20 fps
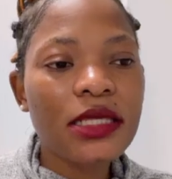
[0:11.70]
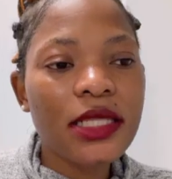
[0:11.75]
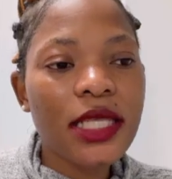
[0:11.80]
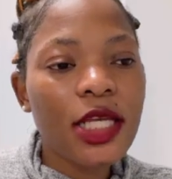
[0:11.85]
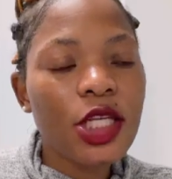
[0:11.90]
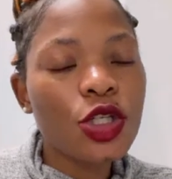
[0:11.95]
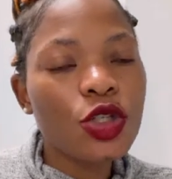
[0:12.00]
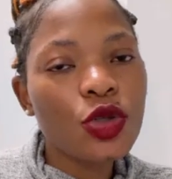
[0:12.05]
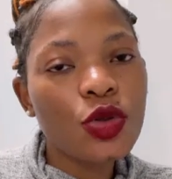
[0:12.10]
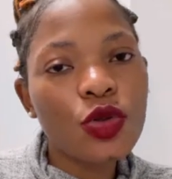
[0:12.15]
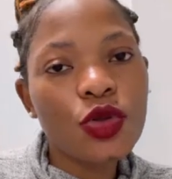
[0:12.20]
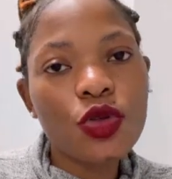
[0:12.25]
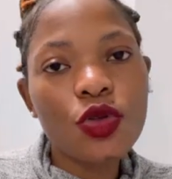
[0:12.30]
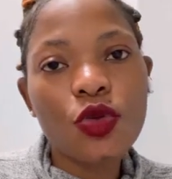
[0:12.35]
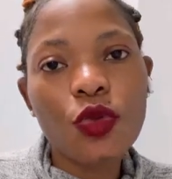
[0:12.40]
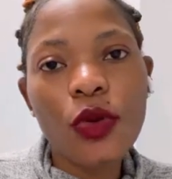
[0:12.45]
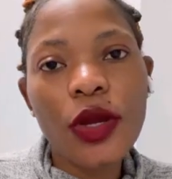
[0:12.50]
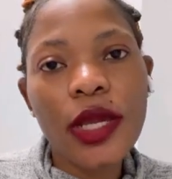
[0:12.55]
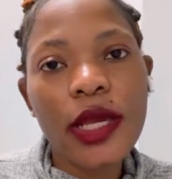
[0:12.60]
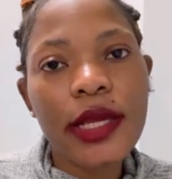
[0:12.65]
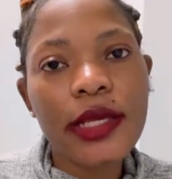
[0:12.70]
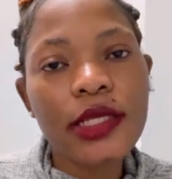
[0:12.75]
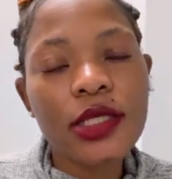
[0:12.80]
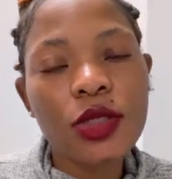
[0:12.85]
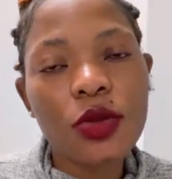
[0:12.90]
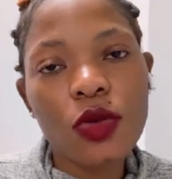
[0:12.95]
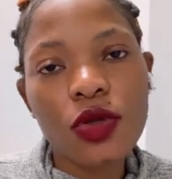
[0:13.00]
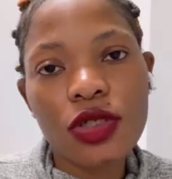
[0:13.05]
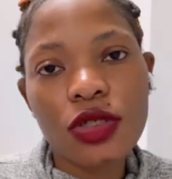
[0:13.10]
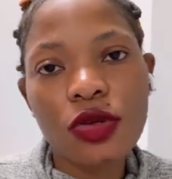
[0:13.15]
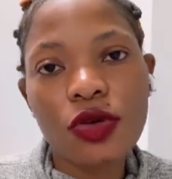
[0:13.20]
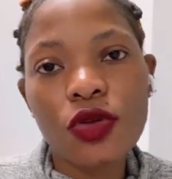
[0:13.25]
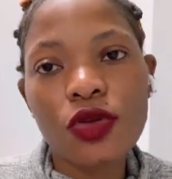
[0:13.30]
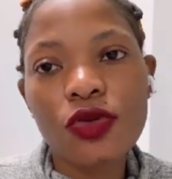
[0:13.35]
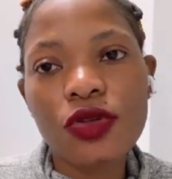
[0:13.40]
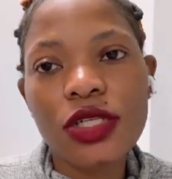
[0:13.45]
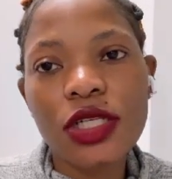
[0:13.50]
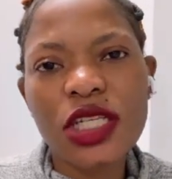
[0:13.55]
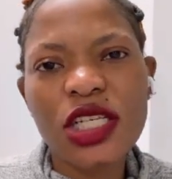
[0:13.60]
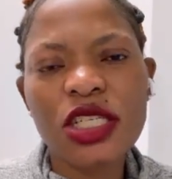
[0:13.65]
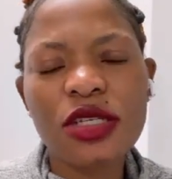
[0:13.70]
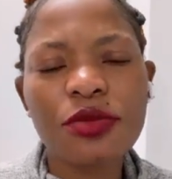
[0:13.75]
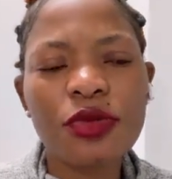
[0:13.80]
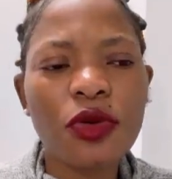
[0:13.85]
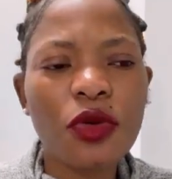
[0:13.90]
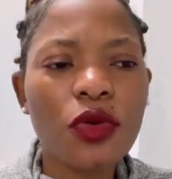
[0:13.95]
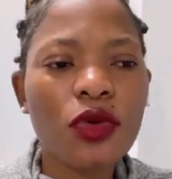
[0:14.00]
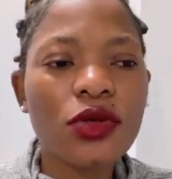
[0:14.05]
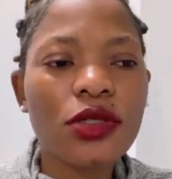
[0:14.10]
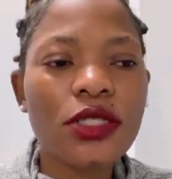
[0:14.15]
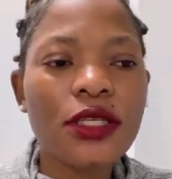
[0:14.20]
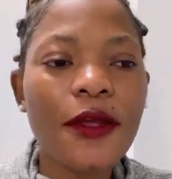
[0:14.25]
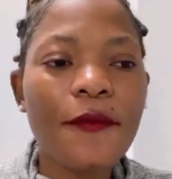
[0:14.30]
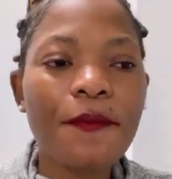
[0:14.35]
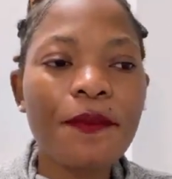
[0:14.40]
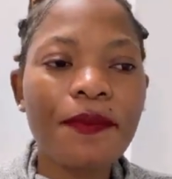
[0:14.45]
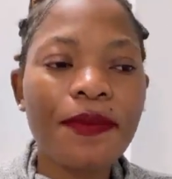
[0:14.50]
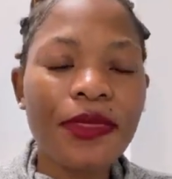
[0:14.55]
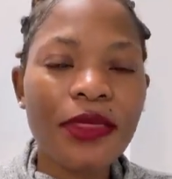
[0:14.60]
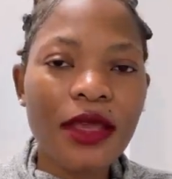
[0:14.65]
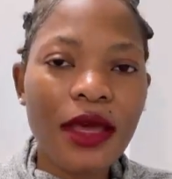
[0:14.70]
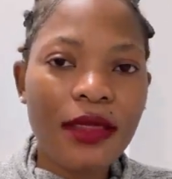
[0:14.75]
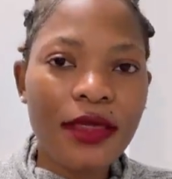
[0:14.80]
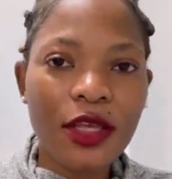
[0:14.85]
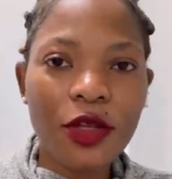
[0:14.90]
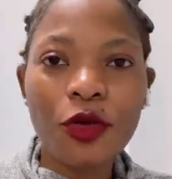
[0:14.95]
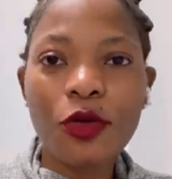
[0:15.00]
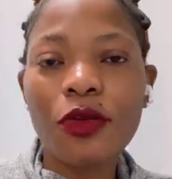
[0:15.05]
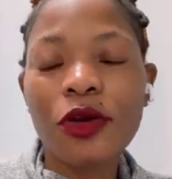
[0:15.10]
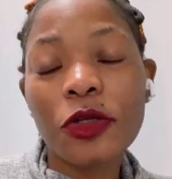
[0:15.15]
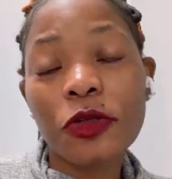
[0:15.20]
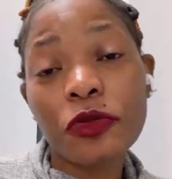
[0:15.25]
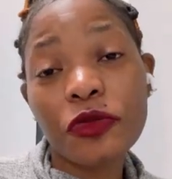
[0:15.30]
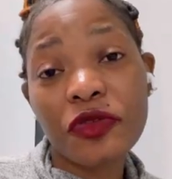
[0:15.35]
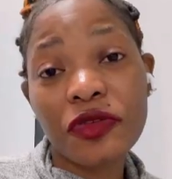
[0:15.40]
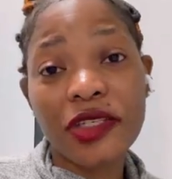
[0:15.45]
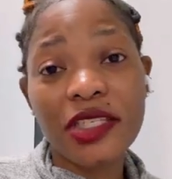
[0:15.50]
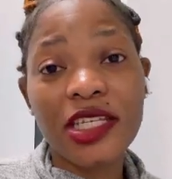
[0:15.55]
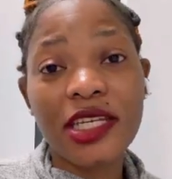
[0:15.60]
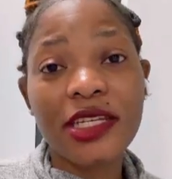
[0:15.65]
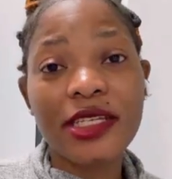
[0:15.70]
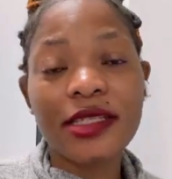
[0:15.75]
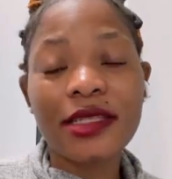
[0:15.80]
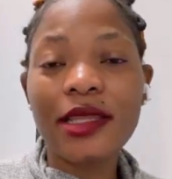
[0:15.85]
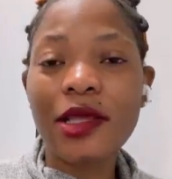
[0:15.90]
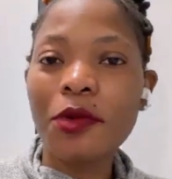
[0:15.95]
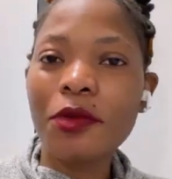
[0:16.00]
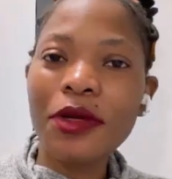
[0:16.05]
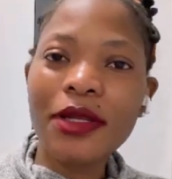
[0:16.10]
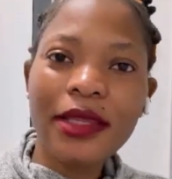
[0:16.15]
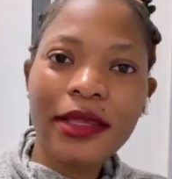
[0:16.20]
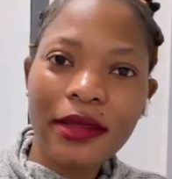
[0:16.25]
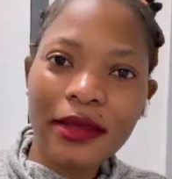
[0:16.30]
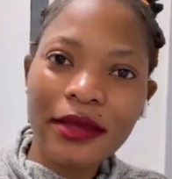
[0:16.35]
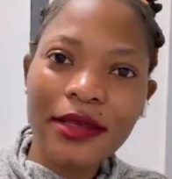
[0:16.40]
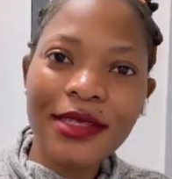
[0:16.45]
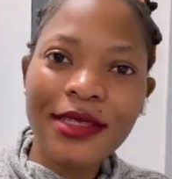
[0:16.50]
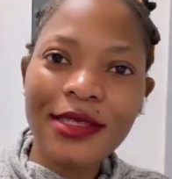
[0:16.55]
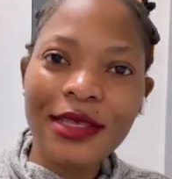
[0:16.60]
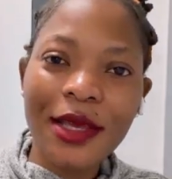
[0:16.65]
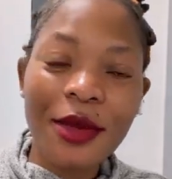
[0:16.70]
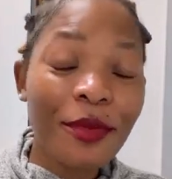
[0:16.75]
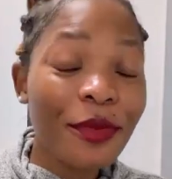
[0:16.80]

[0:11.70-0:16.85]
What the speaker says: they choose to work as hotel utility because they don't want to research, they want the easy.